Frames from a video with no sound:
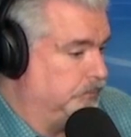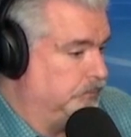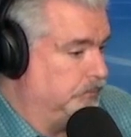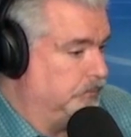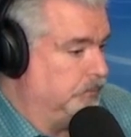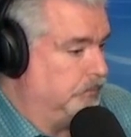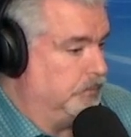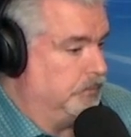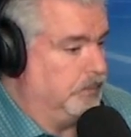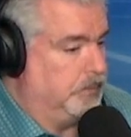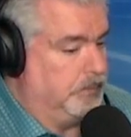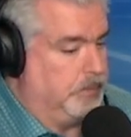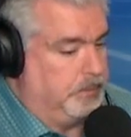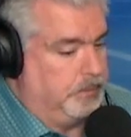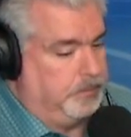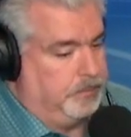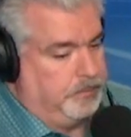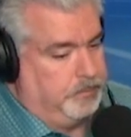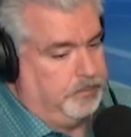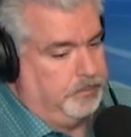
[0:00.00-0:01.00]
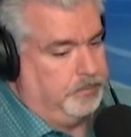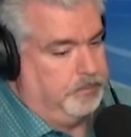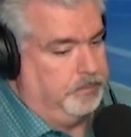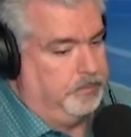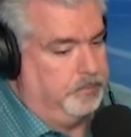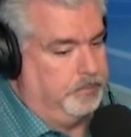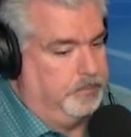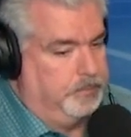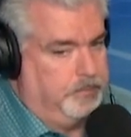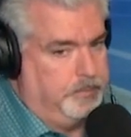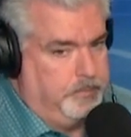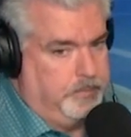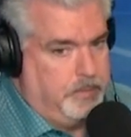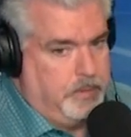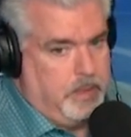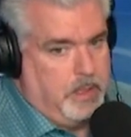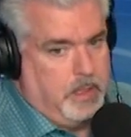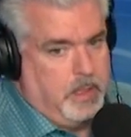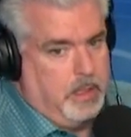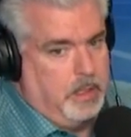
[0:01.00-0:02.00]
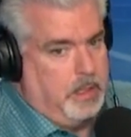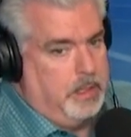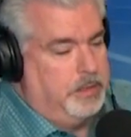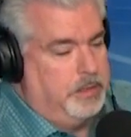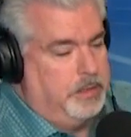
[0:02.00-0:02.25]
[no speech]